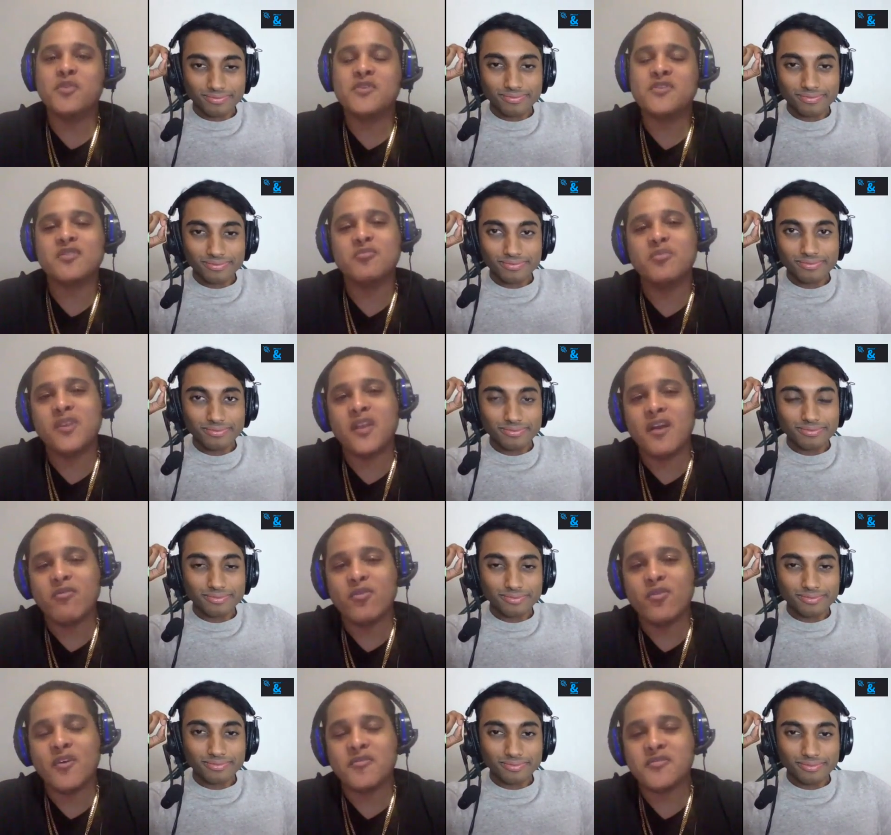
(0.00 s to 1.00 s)
Speaker 1: been some
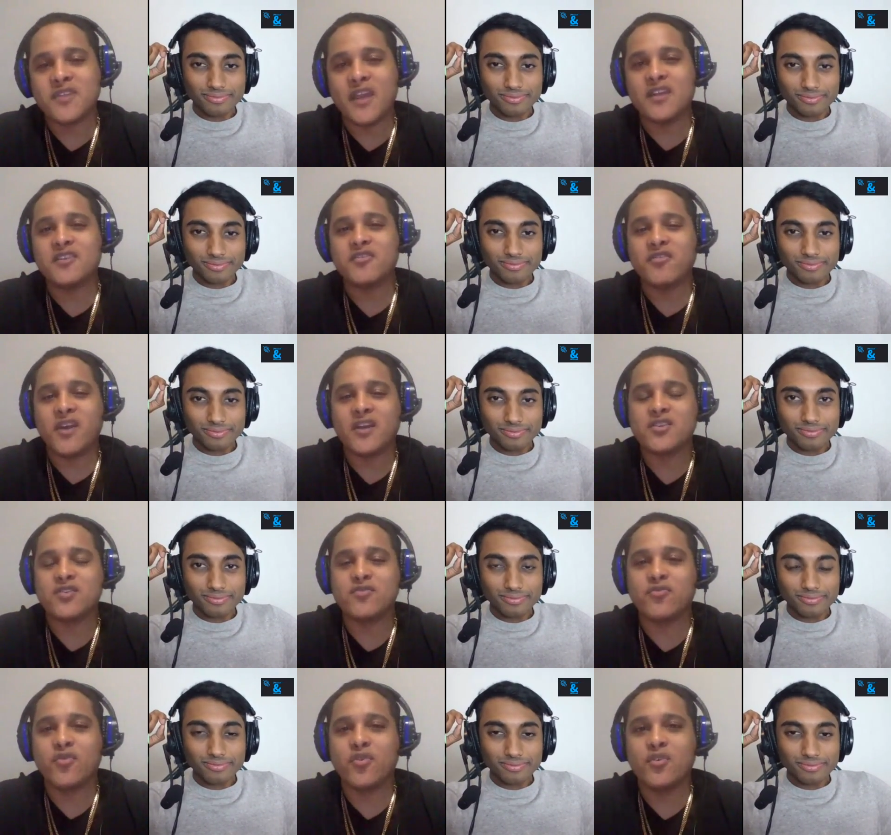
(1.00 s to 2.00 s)
level of
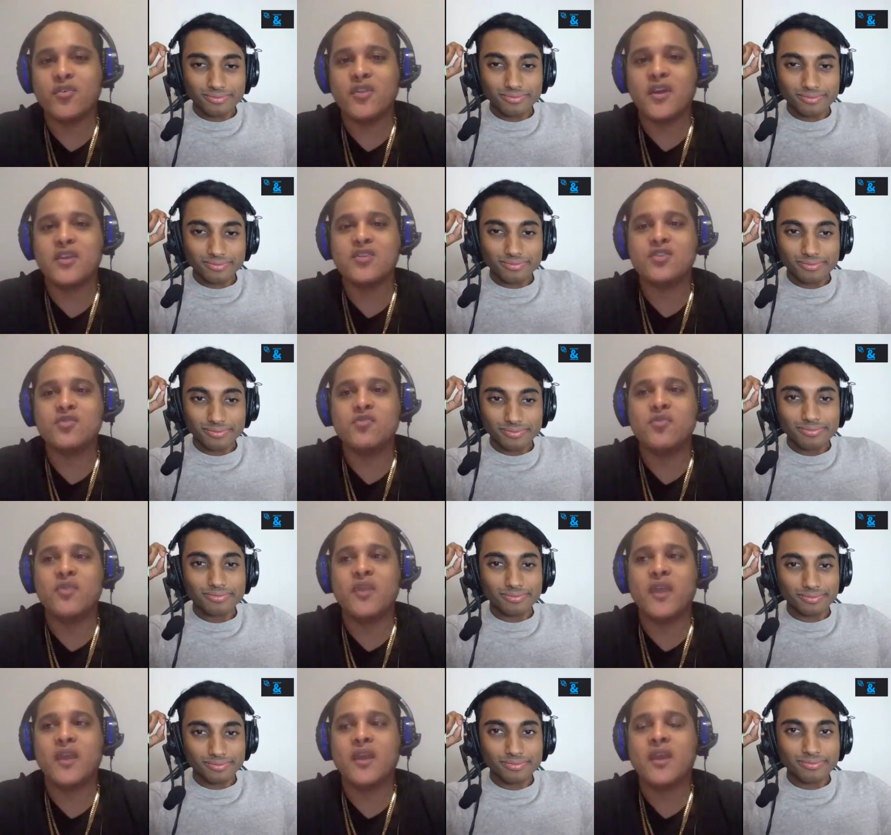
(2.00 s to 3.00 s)
satisfaction for you that you'd be
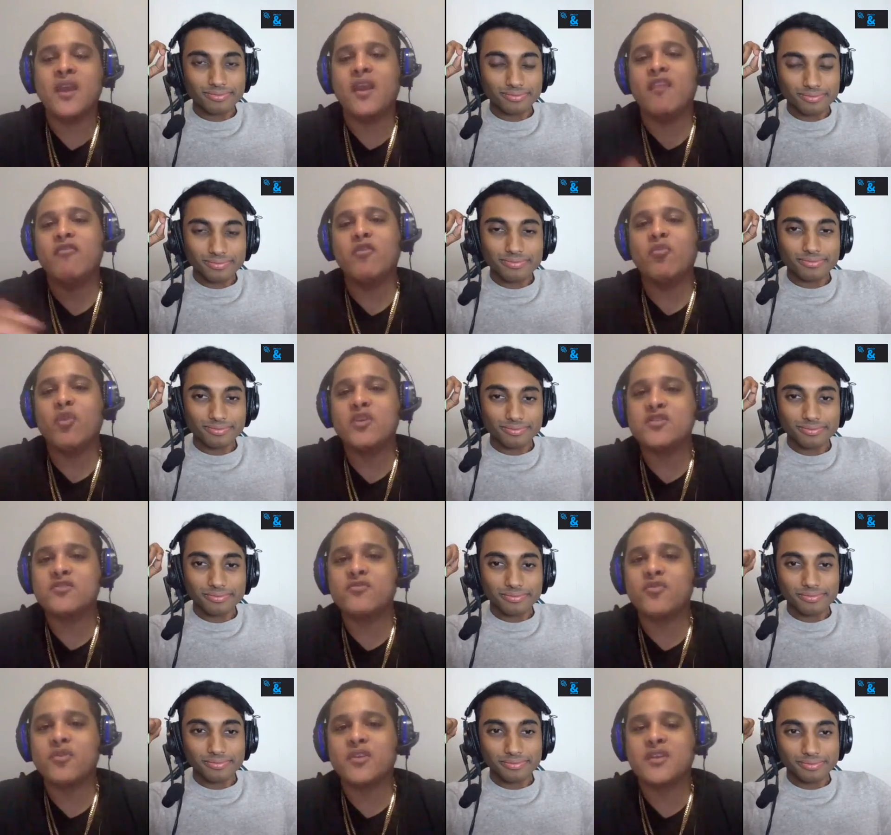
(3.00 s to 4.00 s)
like, if it
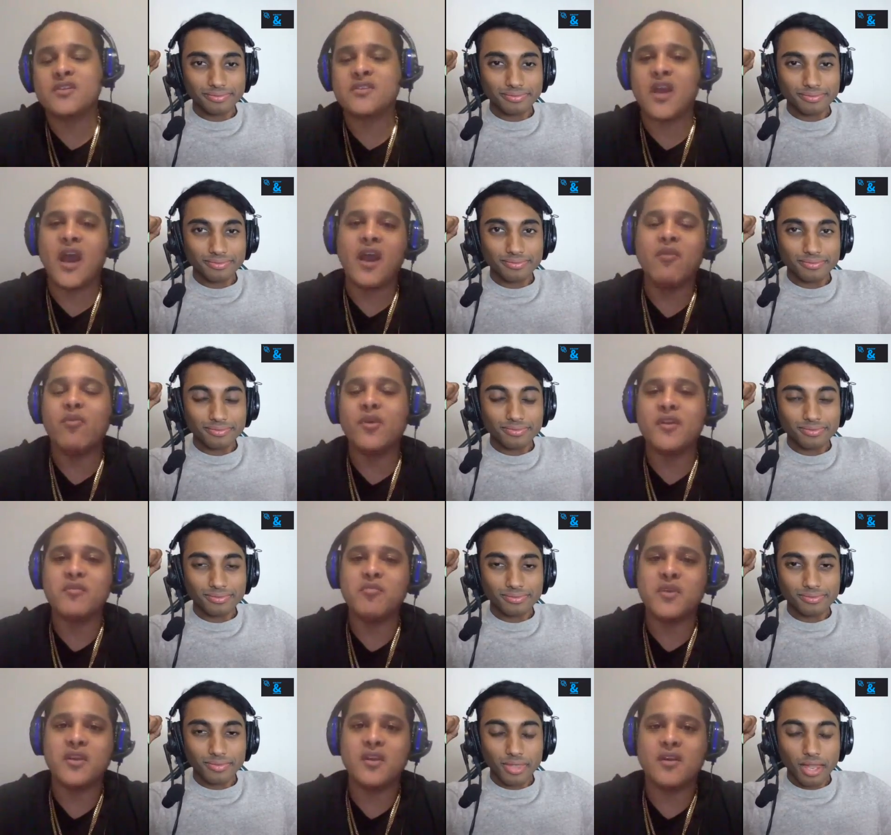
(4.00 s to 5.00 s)
wasn't for this, I
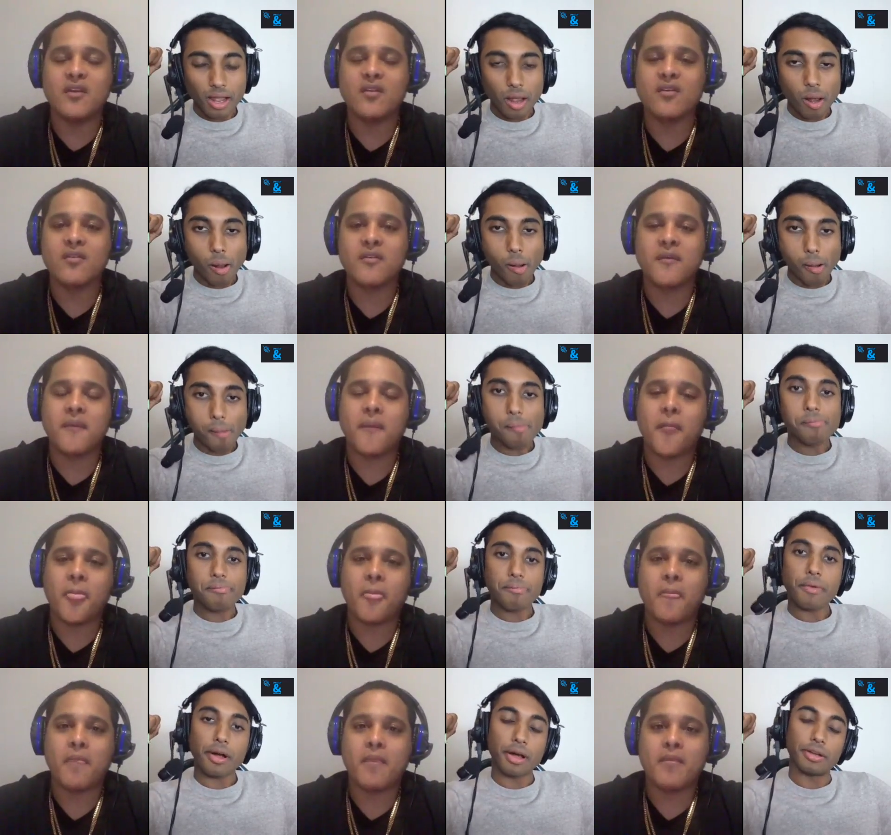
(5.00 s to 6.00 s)
wouldn't be here?
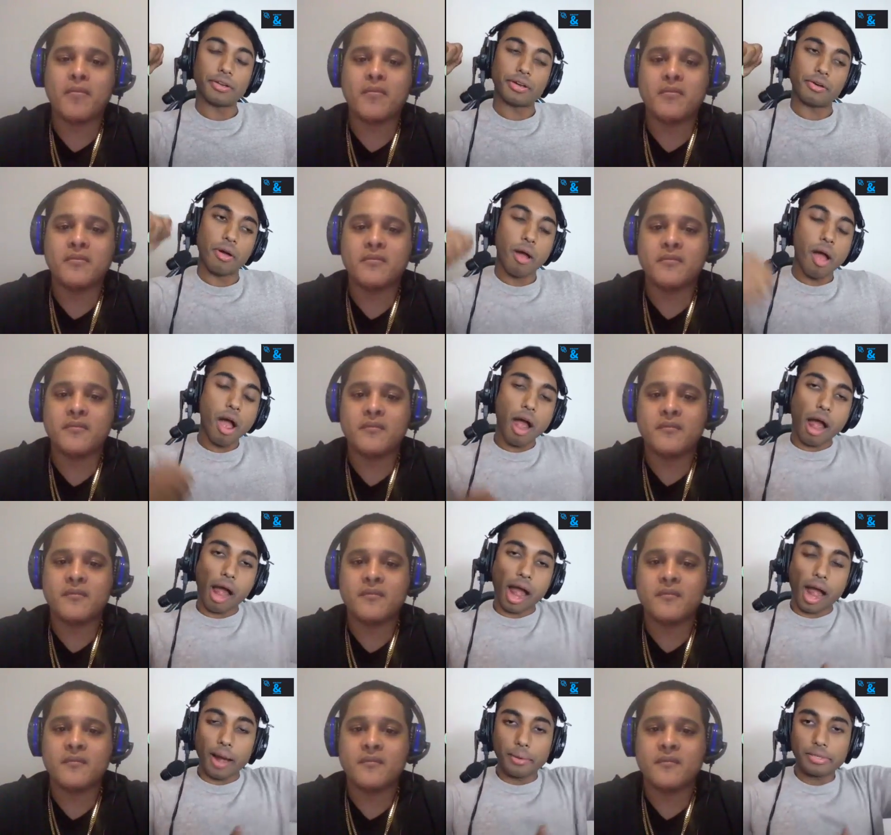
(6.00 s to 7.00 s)
Speaker 2: Hundo,
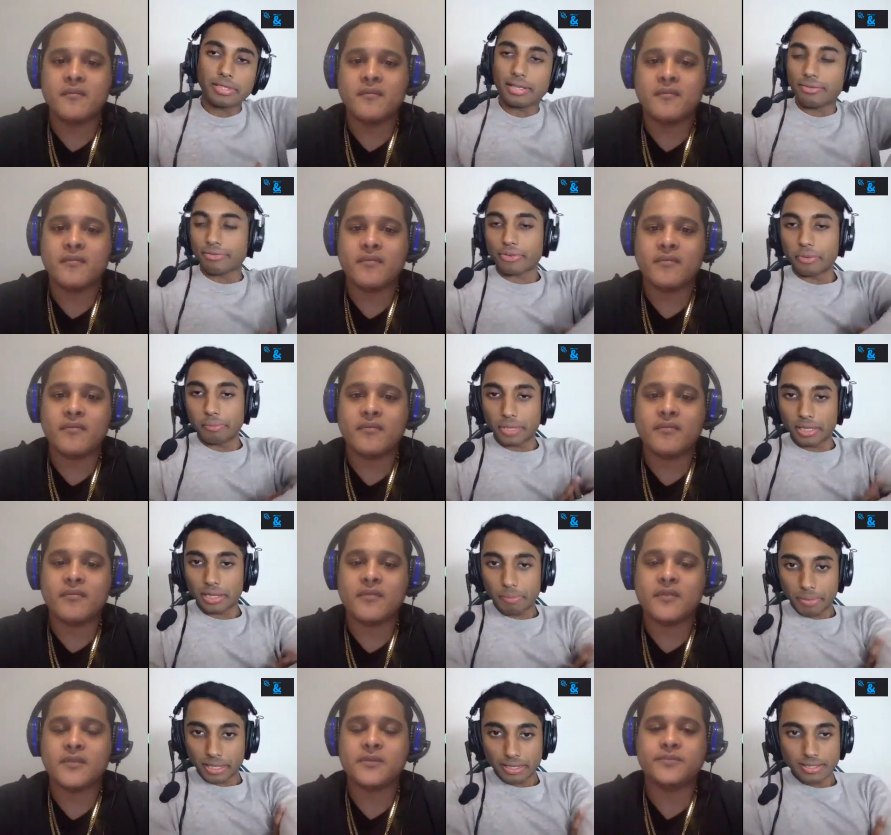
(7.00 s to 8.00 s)
I would say for me,
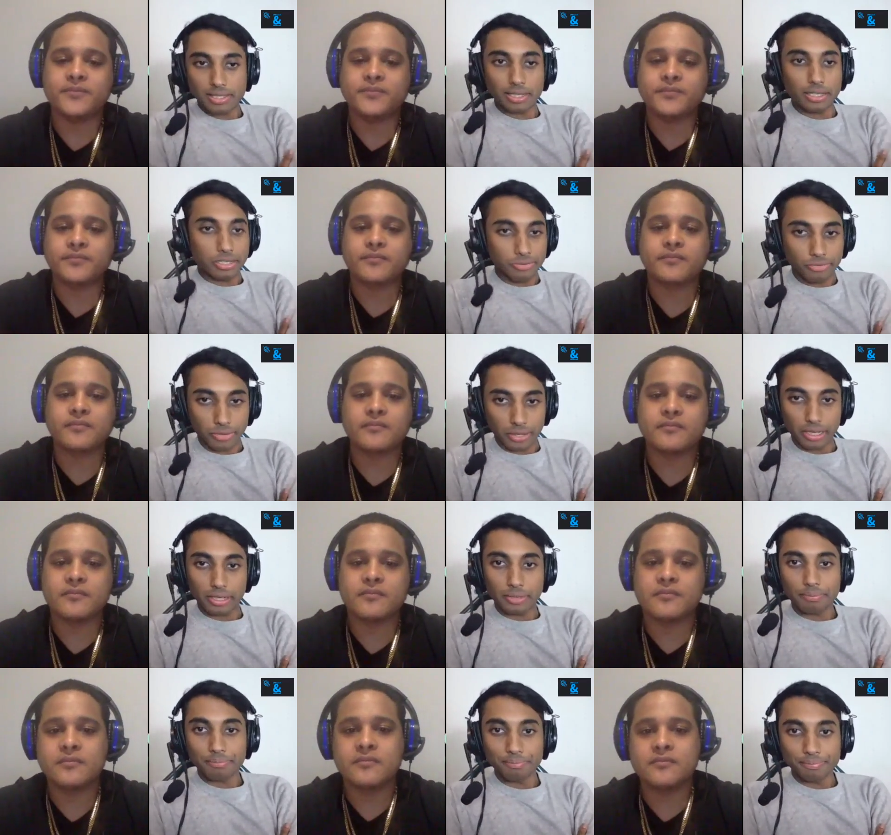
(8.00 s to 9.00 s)
the biggest thing is
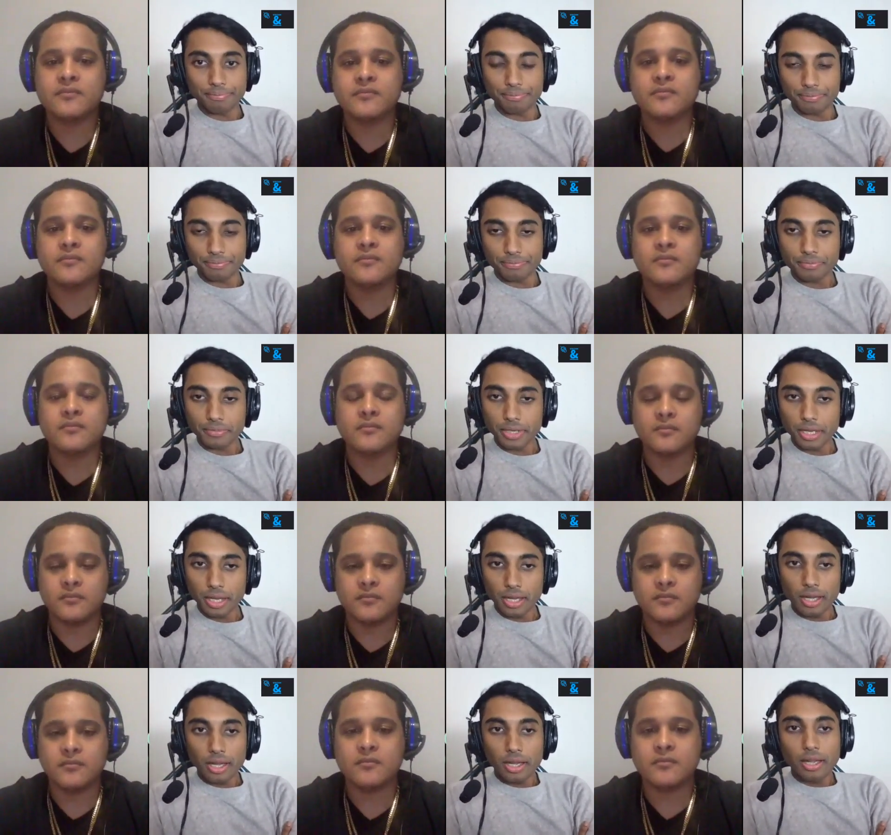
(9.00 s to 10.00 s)
freedom.
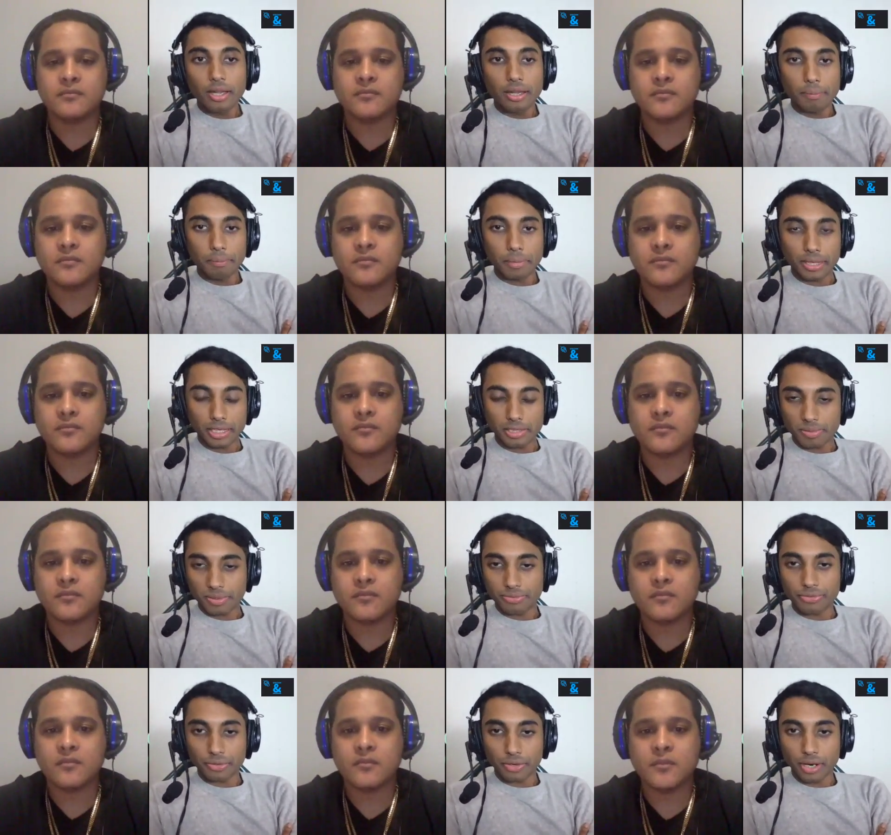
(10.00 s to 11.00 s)
Because
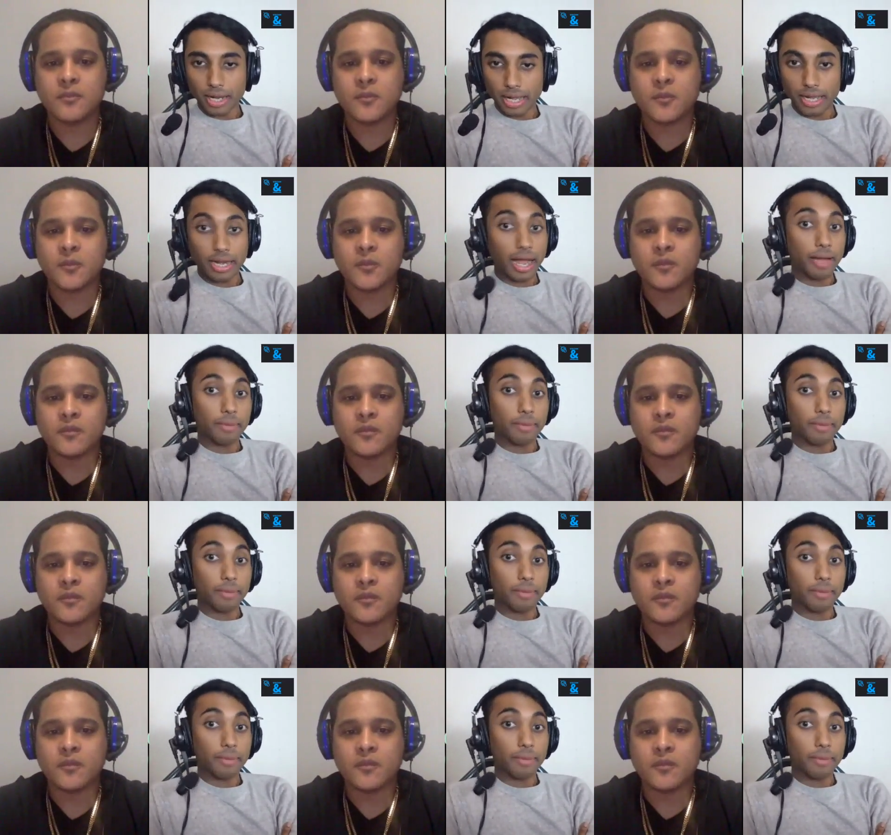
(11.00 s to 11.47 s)
before I had